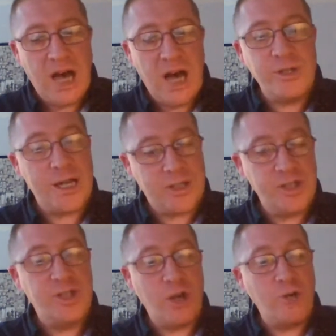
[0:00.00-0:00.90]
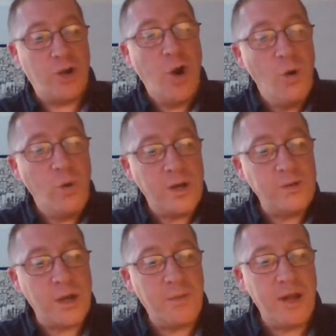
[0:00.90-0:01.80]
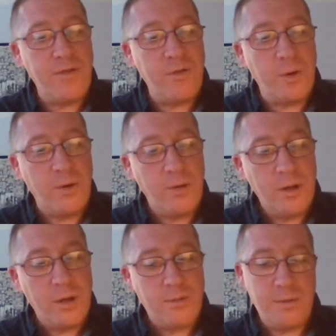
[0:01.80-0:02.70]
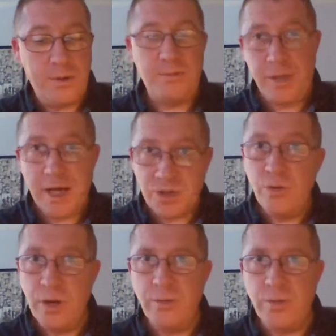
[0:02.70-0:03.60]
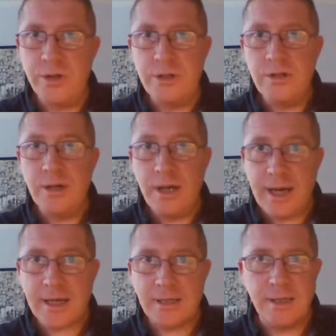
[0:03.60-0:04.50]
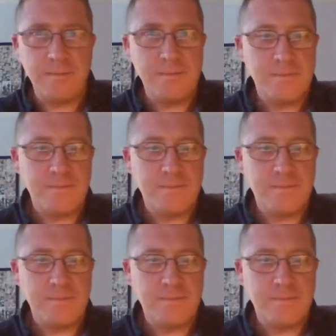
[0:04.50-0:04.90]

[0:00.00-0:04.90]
I was acting so cool, it was unbelievable, but that's all it was, acting.